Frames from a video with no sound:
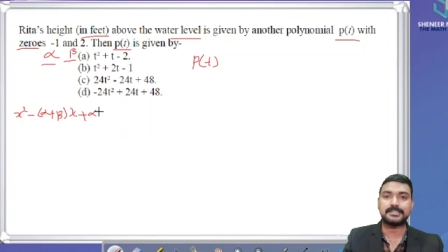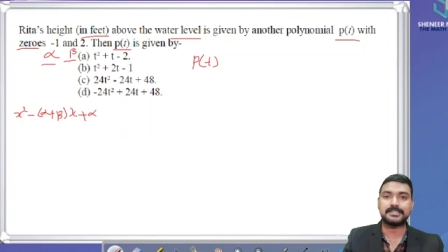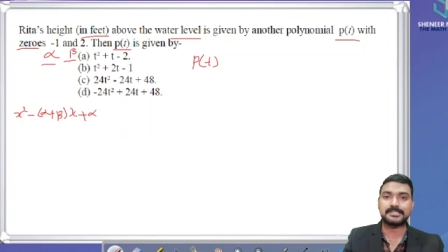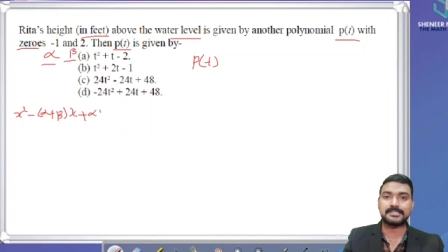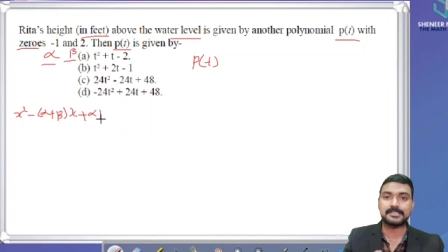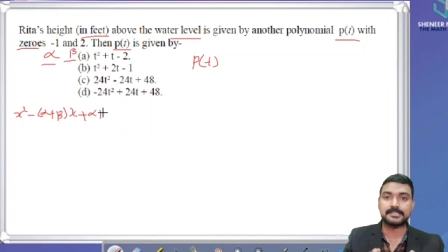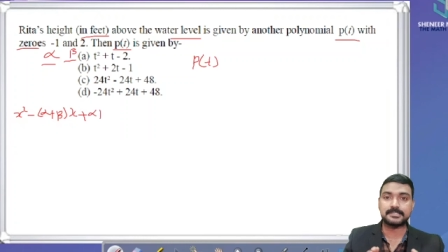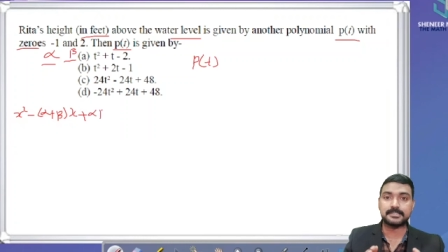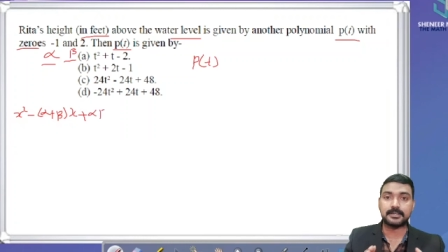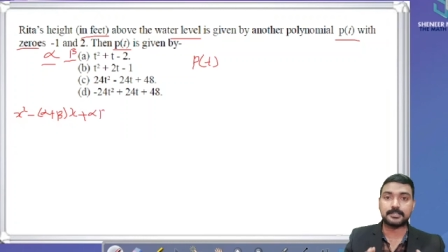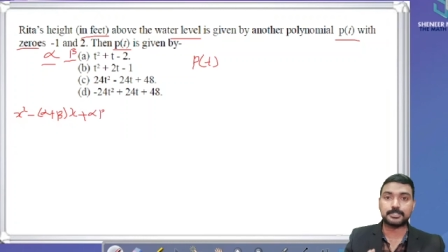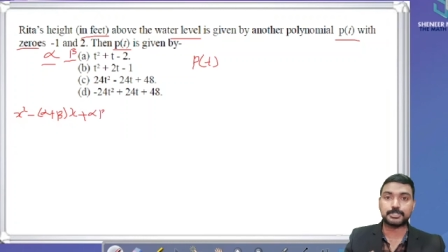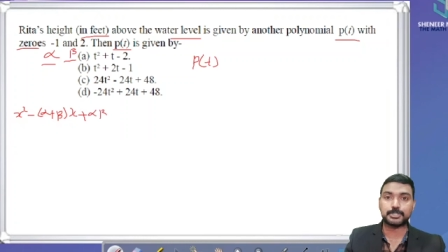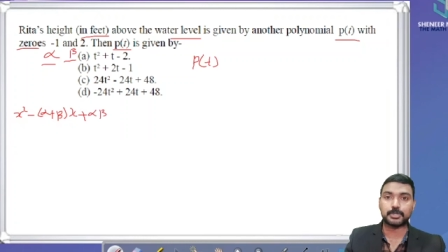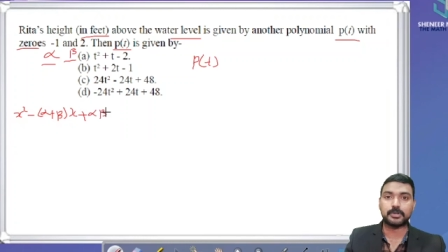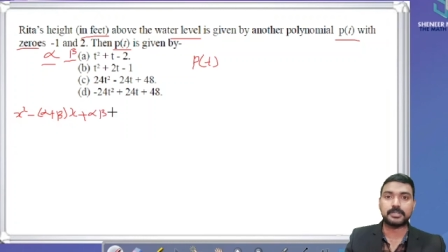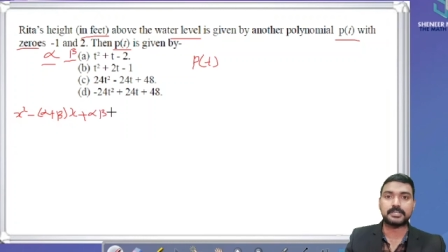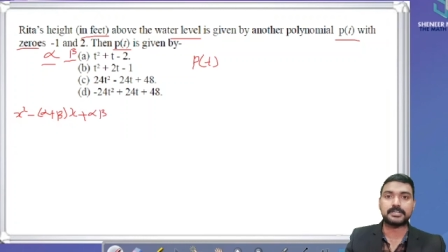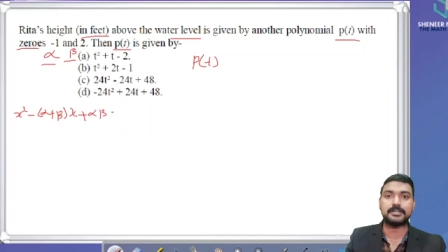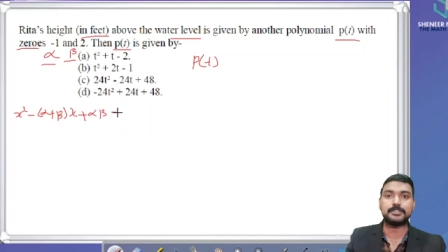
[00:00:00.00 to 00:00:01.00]
This is the
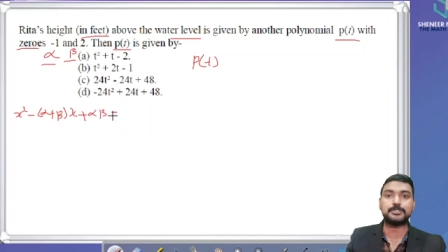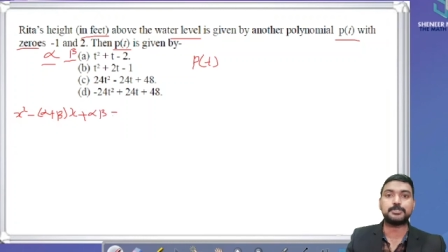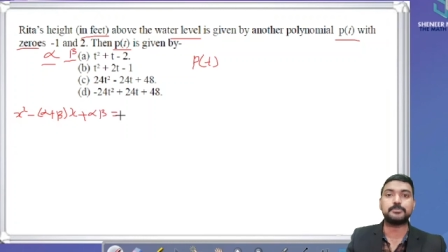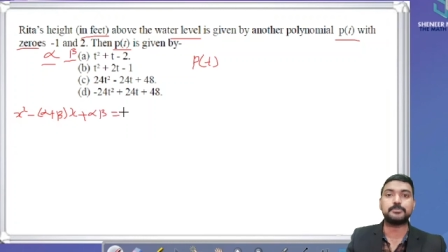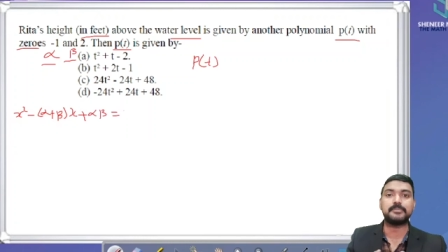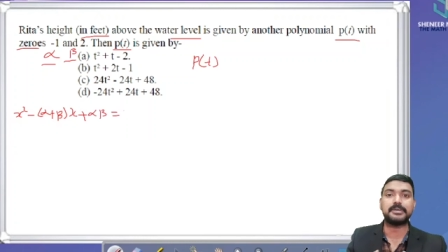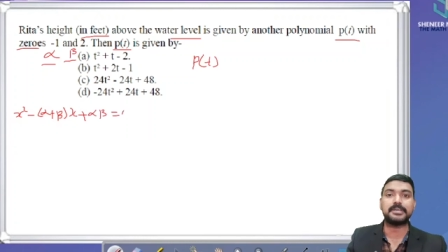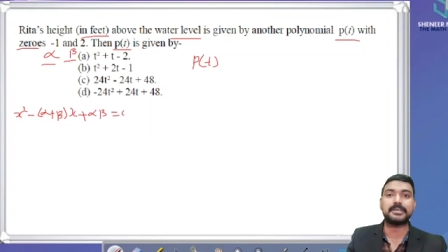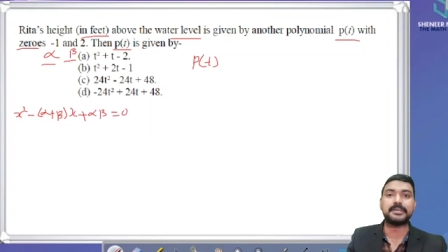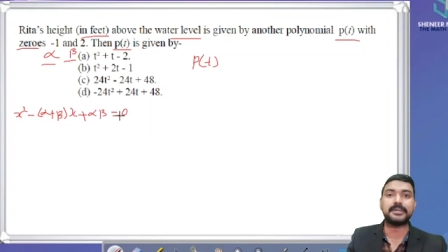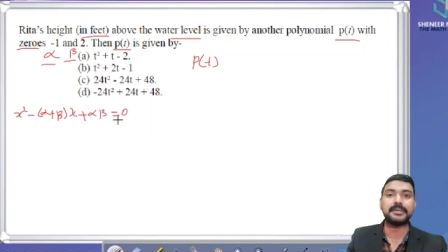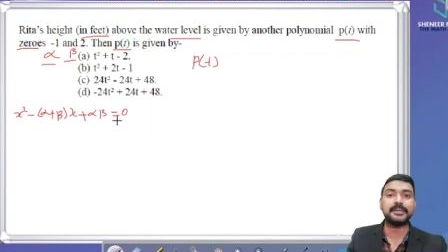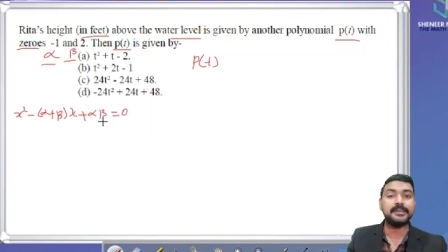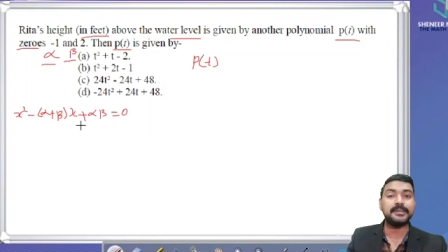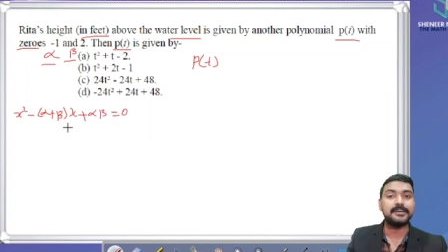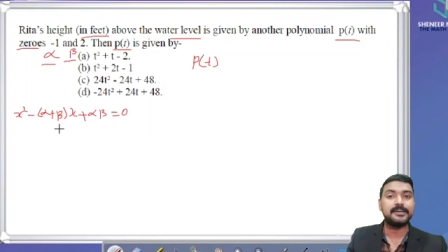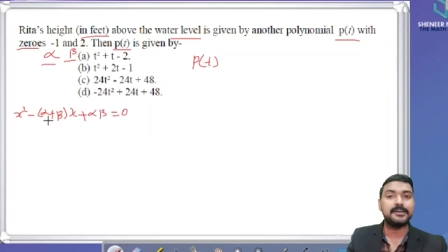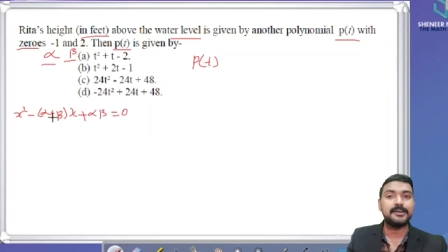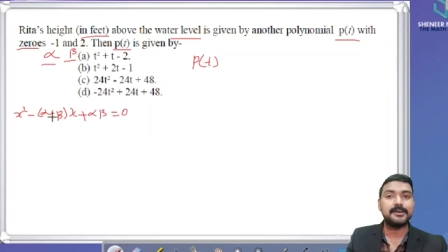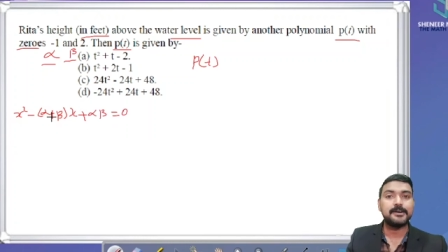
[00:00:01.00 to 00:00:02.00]
shortcut to make a
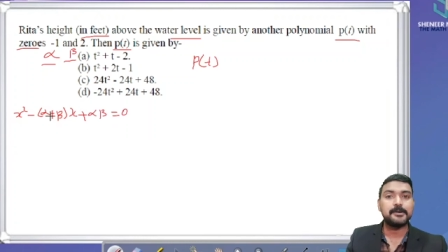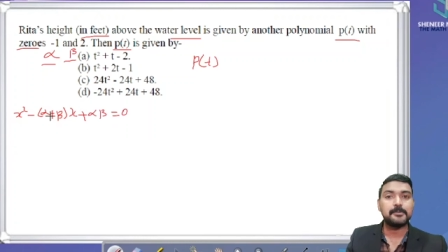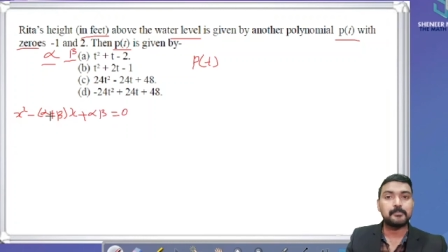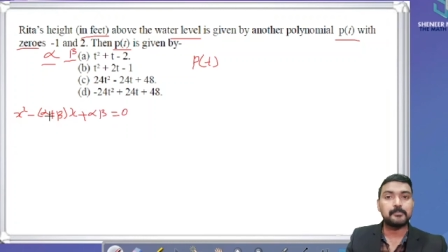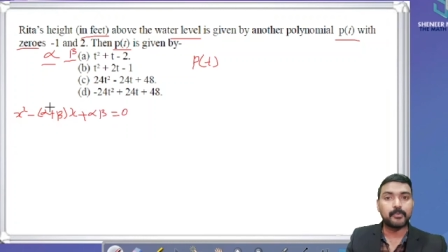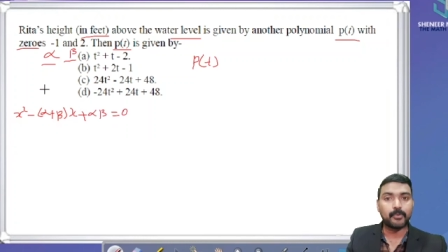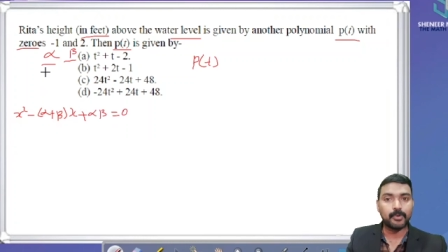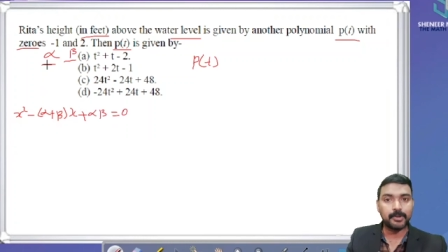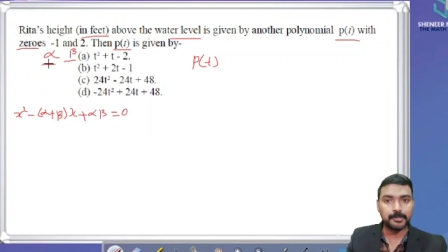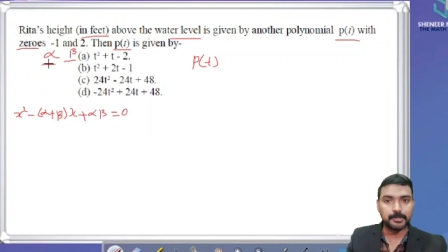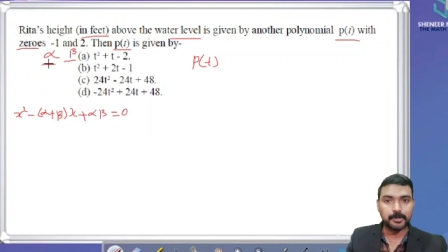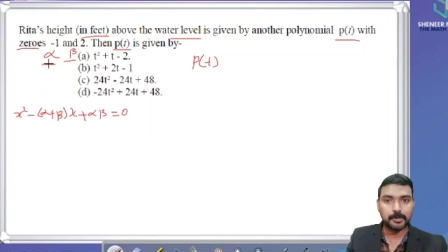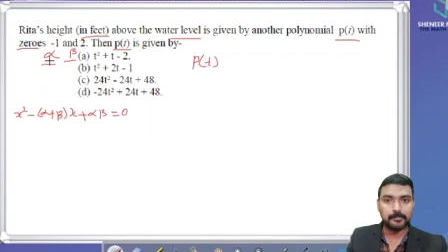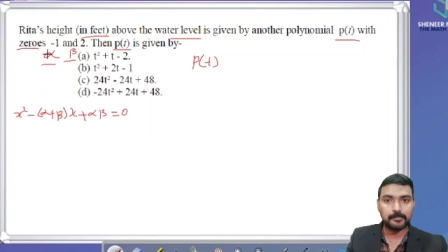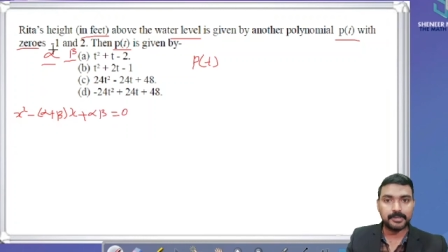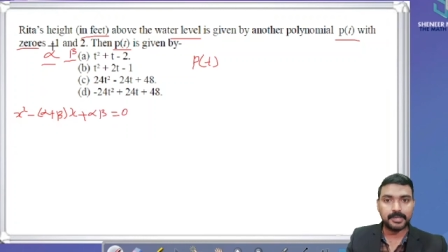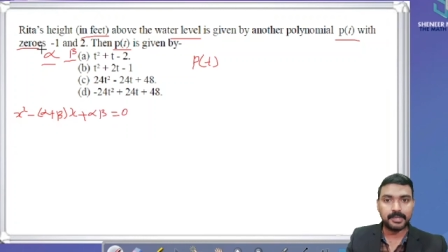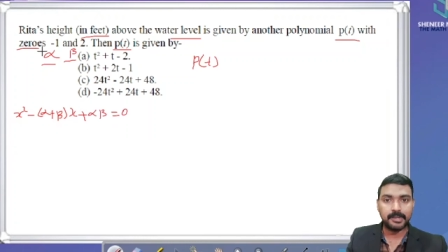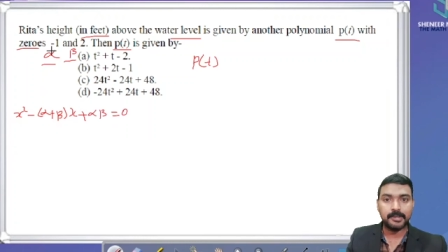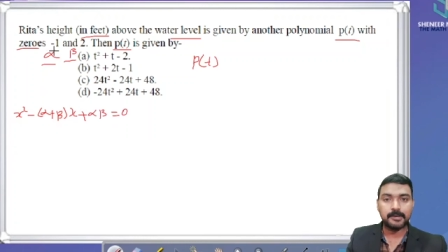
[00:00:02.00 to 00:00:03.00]

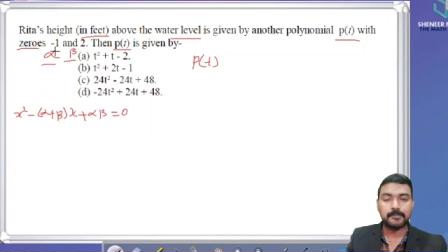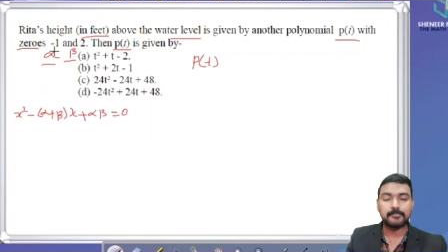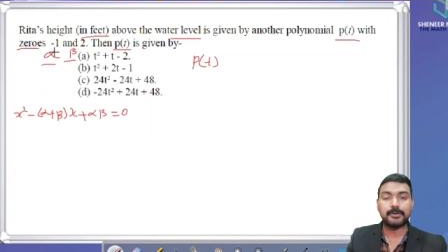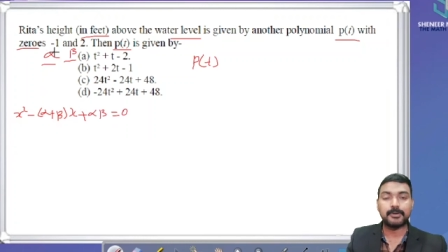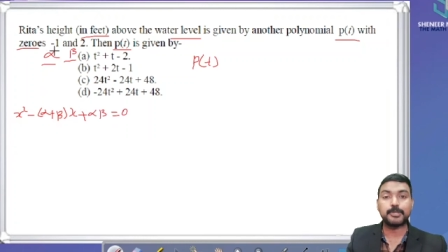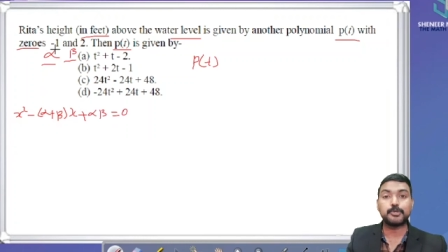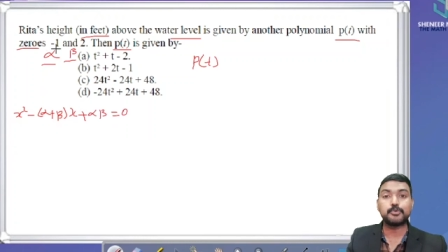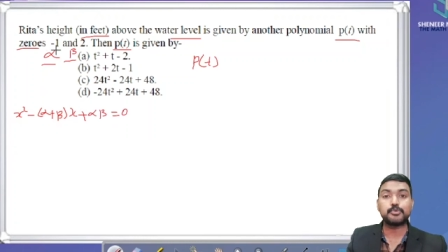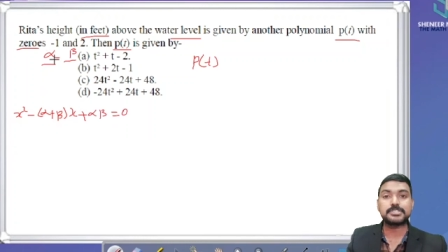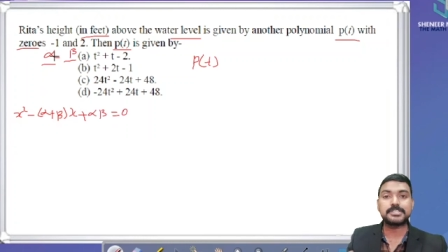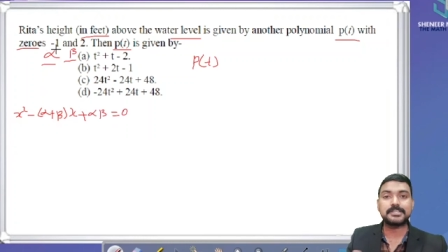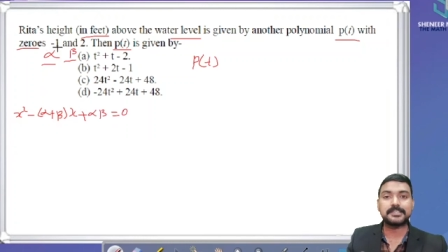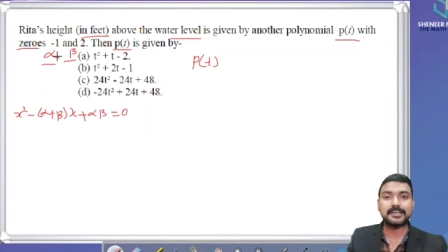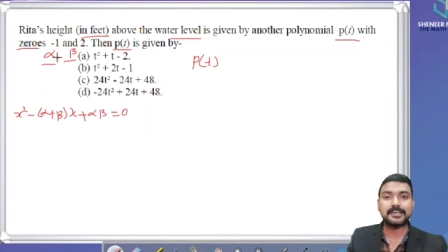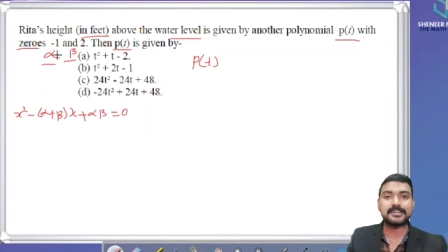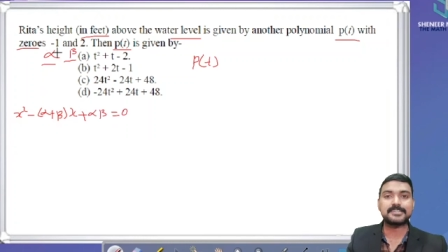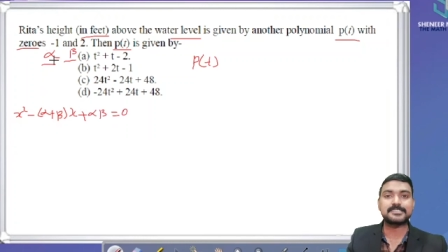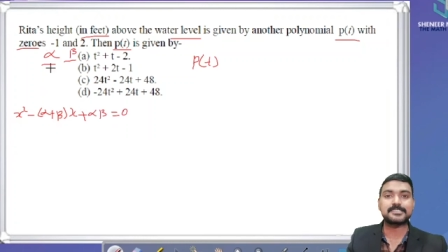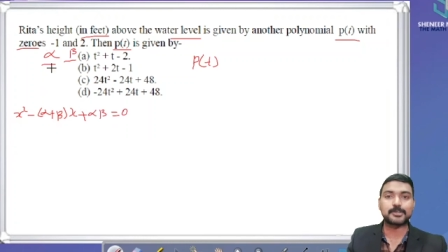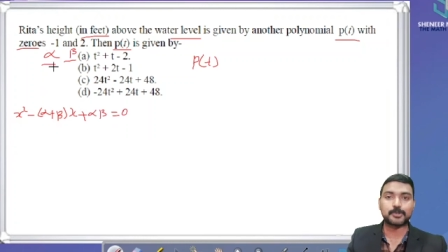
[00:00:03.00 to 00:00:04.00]
polynomial by using
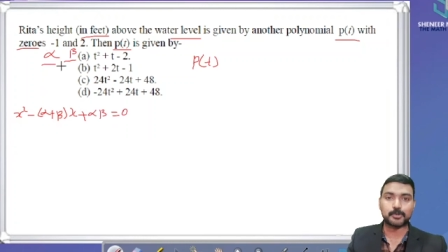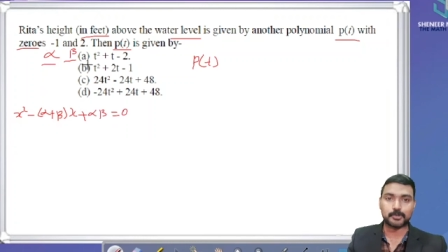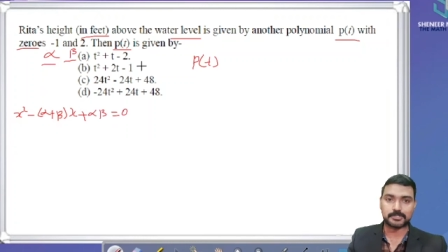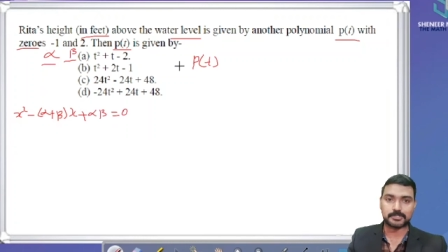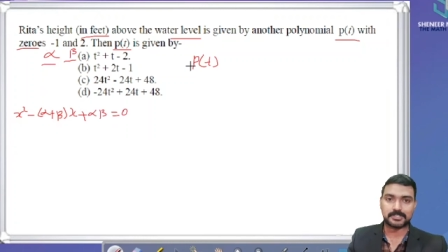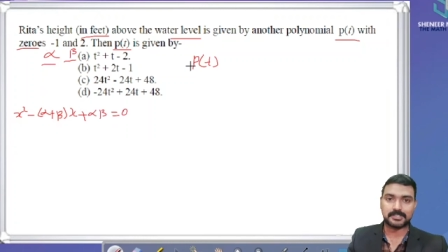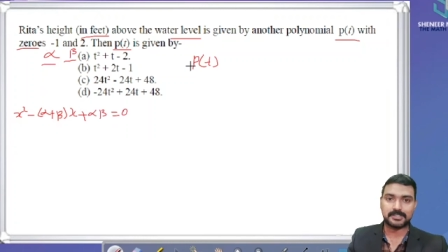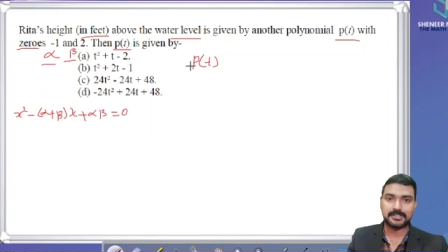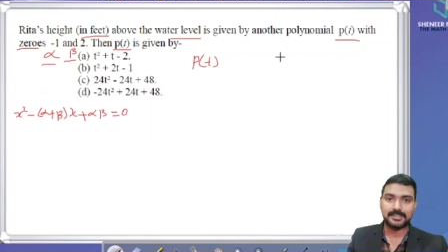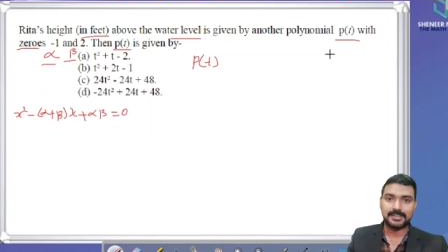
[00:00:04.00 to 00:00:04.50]
their zeros.